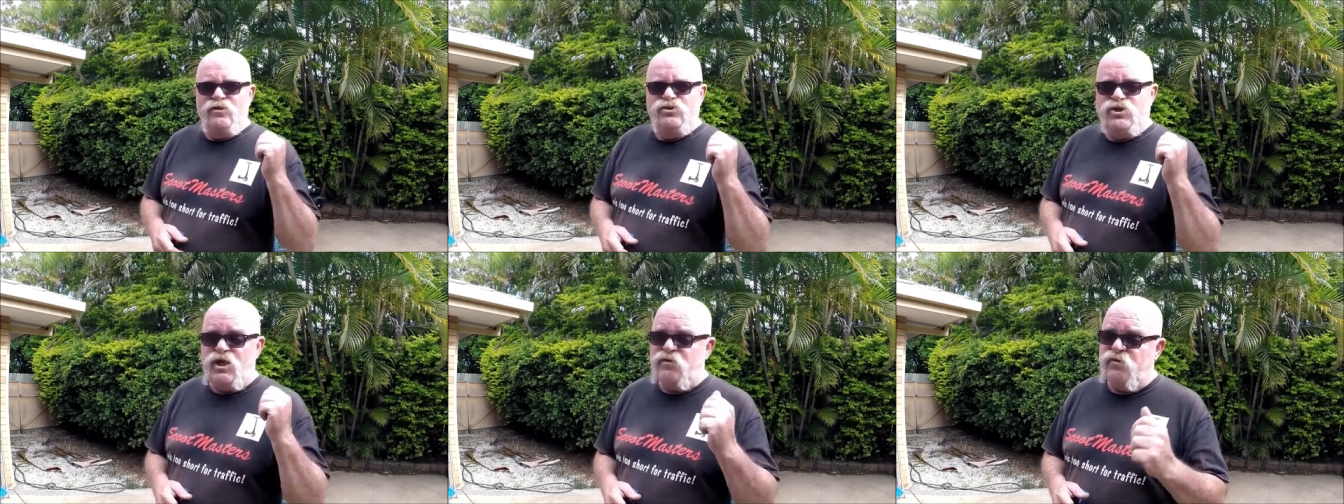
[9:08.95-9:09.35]

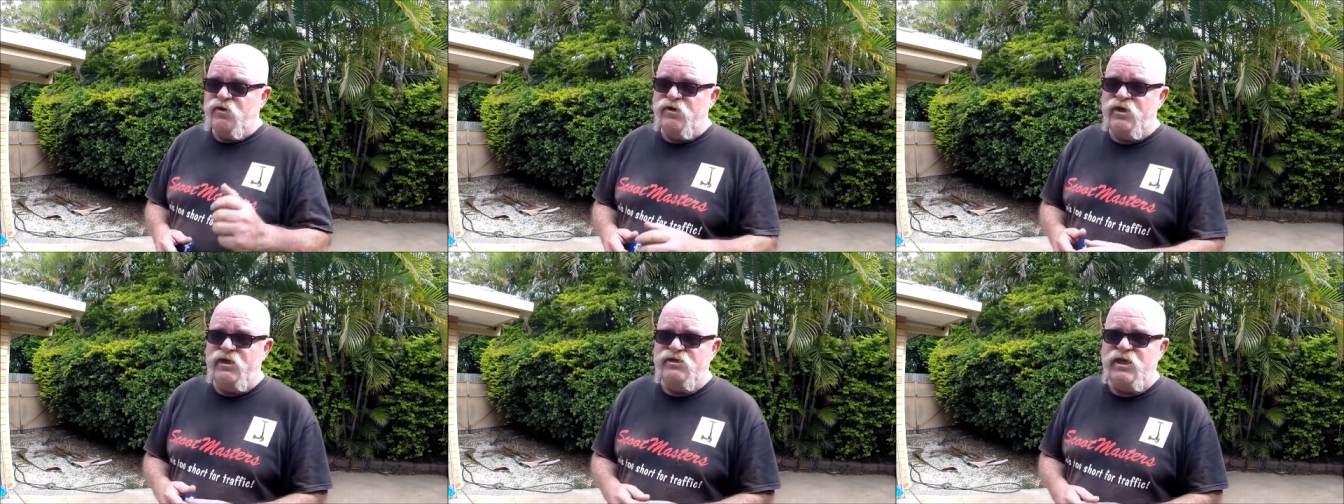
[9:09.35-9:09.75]
Check one
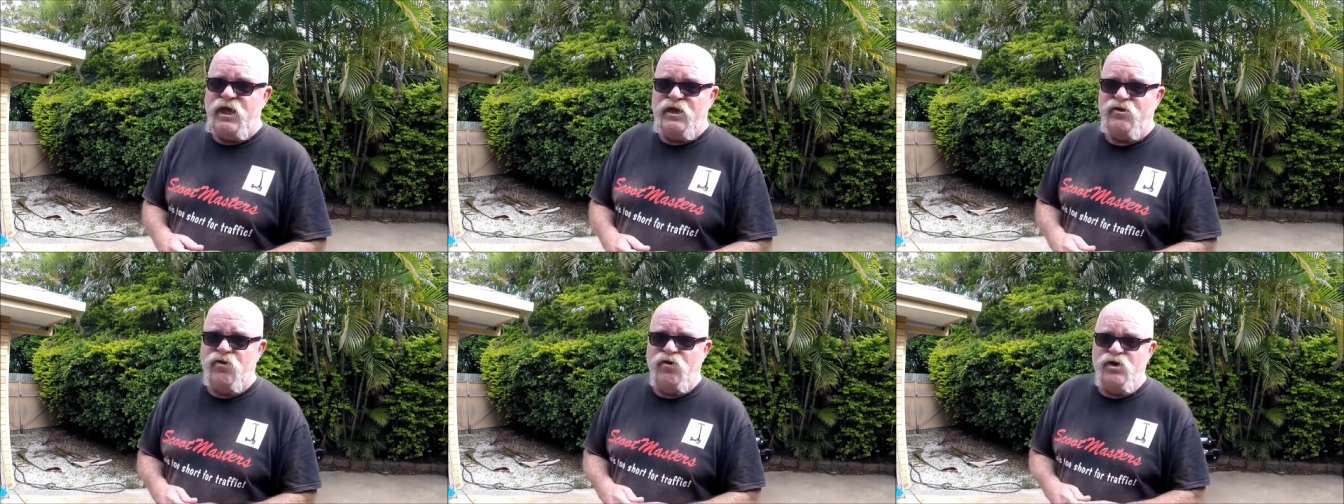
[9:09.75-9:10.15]
of these
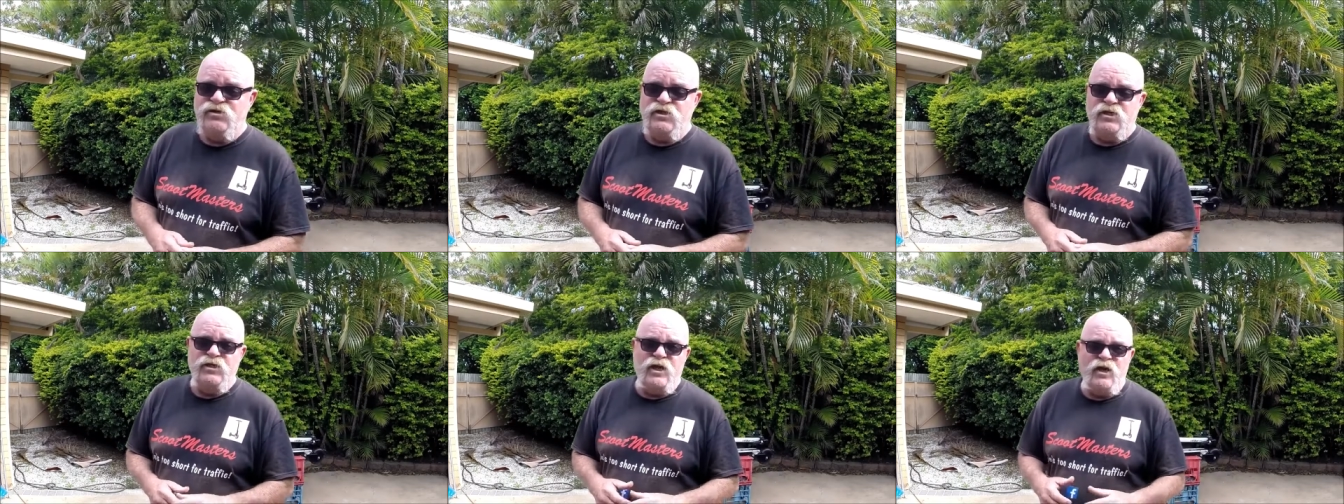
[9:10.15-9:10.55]
out guys,
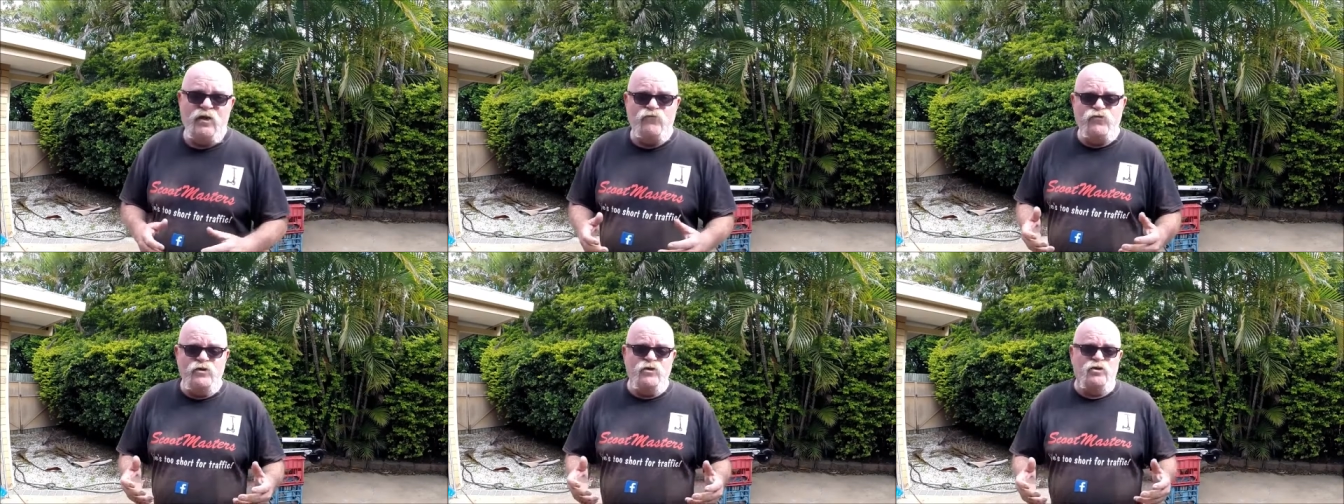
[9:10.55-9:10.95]
and
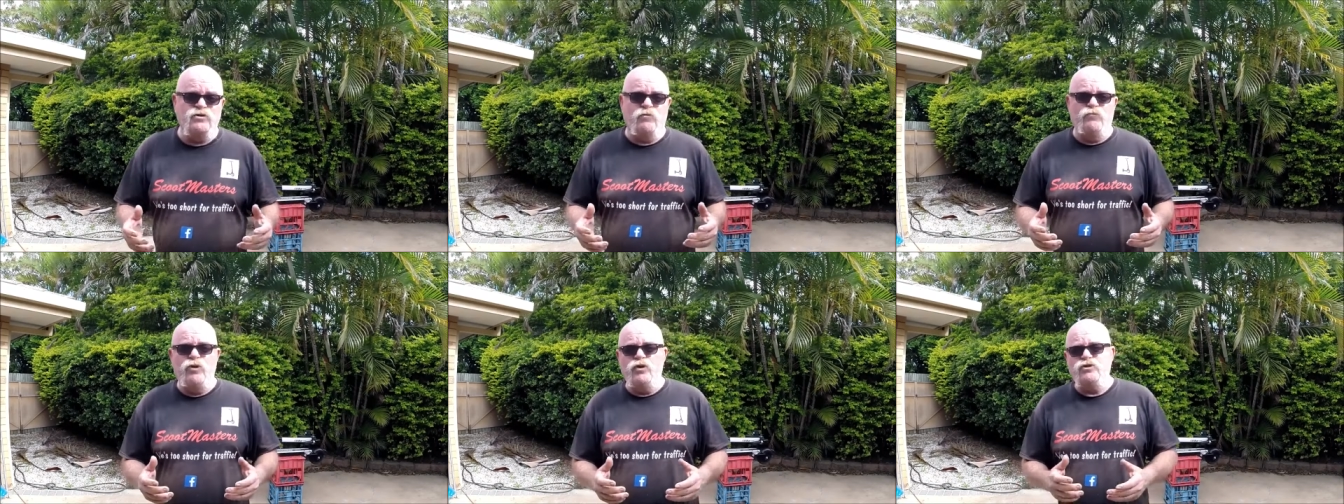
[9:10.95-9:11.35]
if you'd like
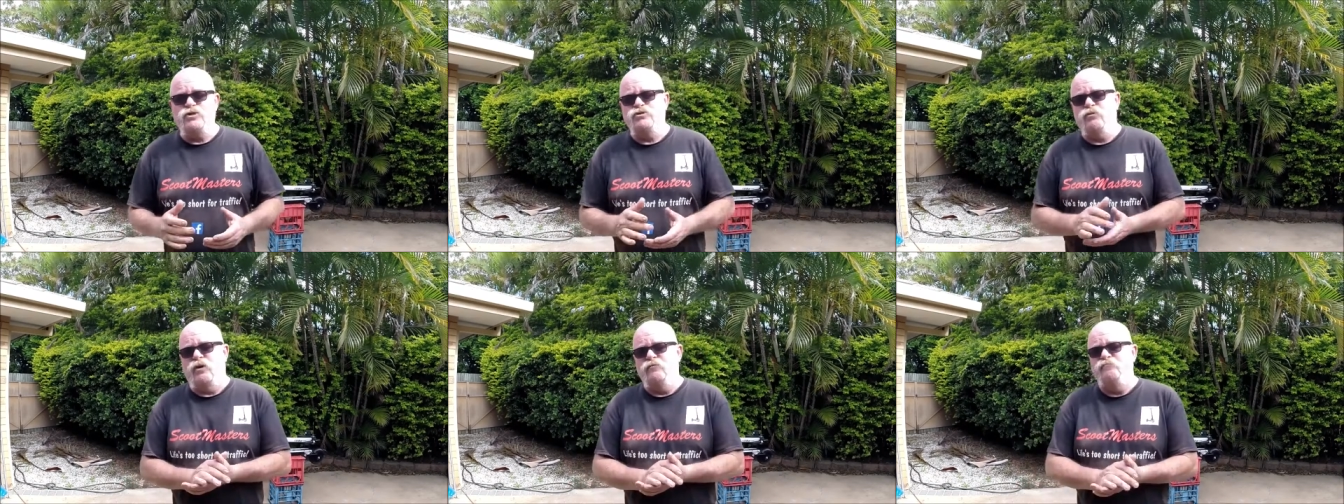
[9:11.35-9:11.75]
to
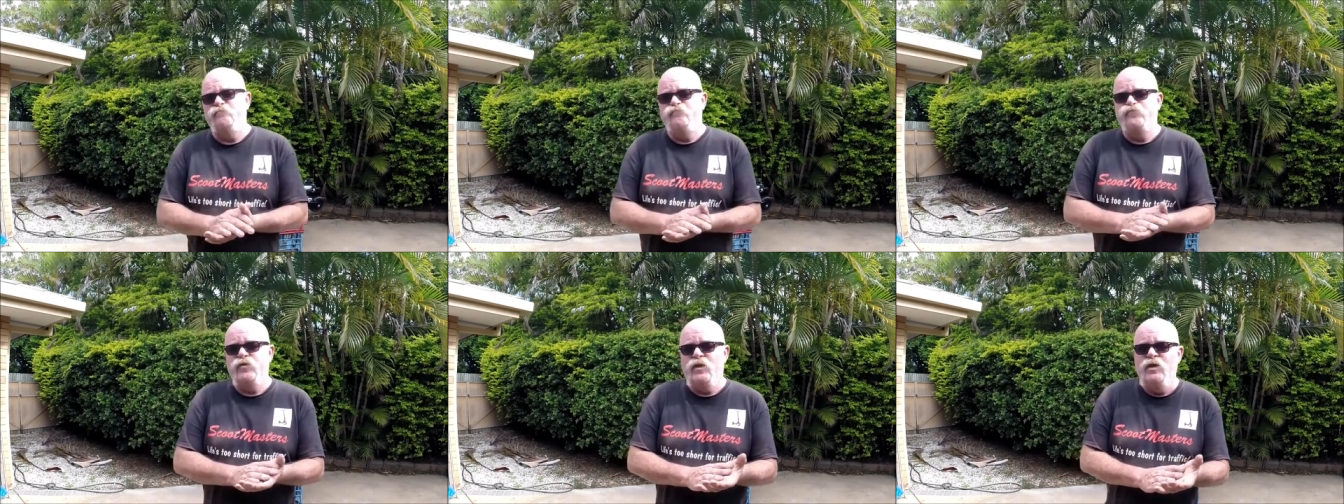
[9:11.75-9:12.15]
purchase one,
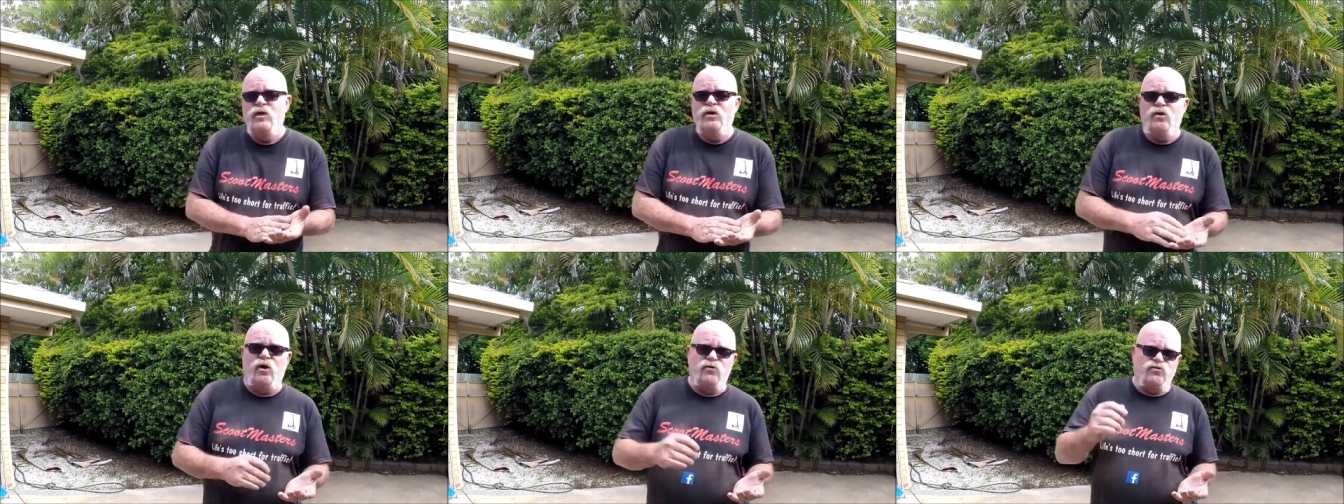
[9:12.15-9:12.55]

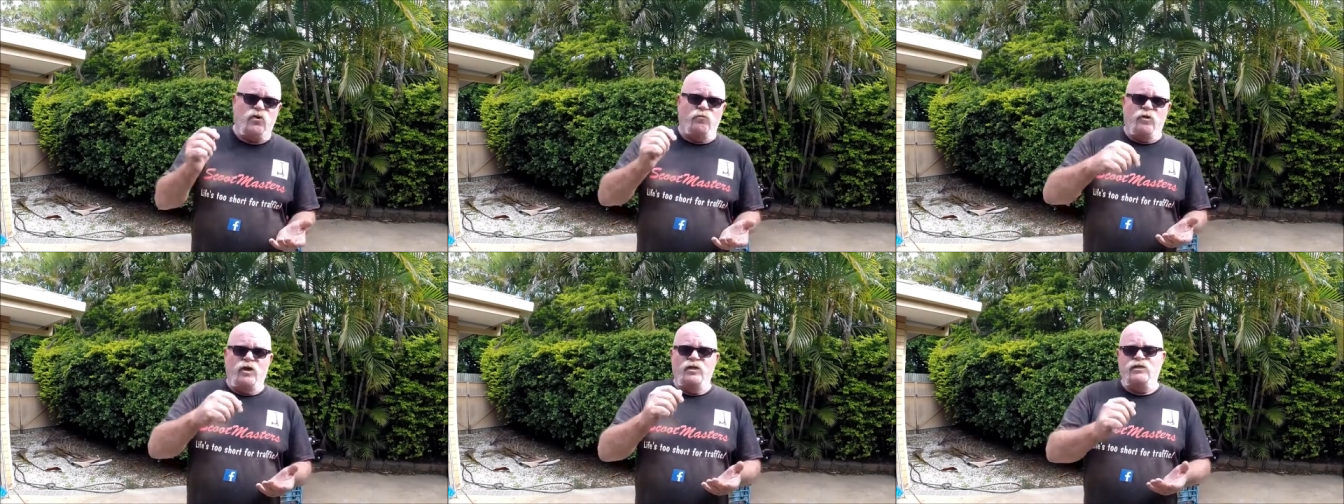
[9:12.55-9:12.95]
I'll
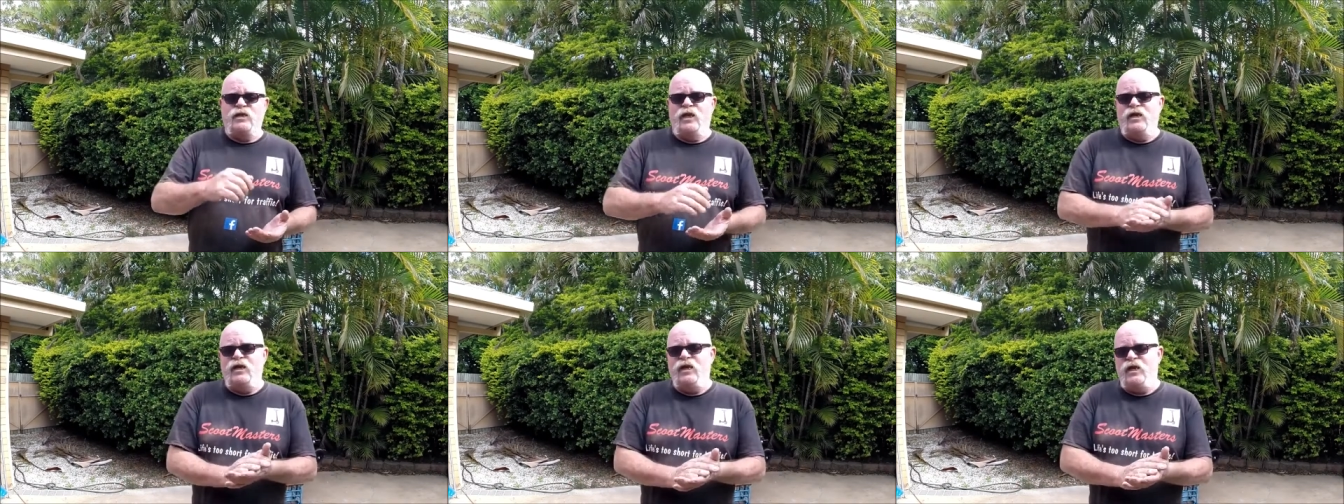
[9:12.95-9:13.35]
drop a link
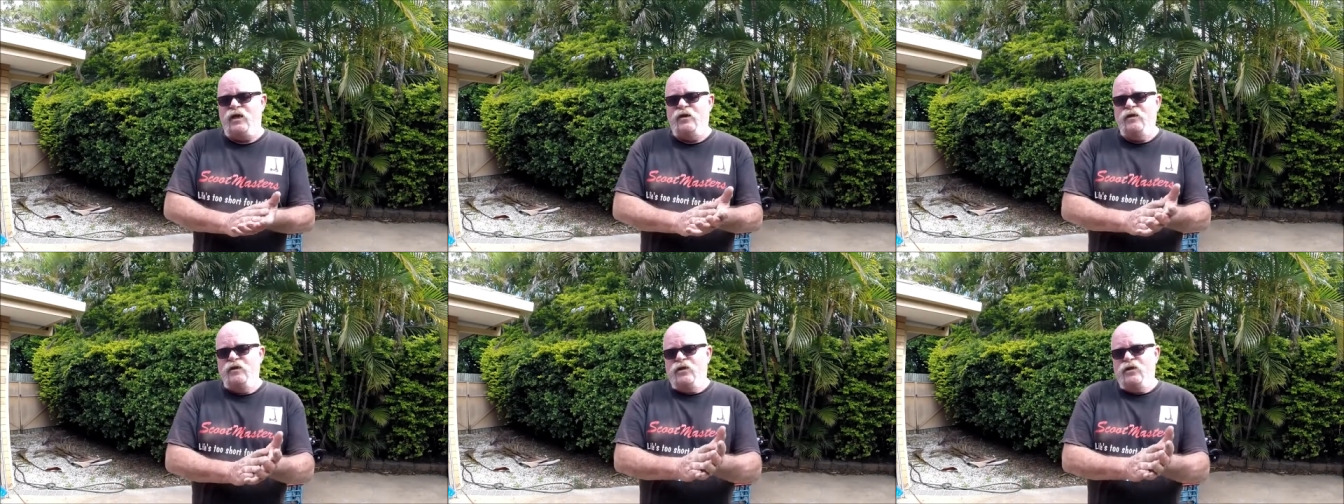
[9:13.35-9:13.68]
down here.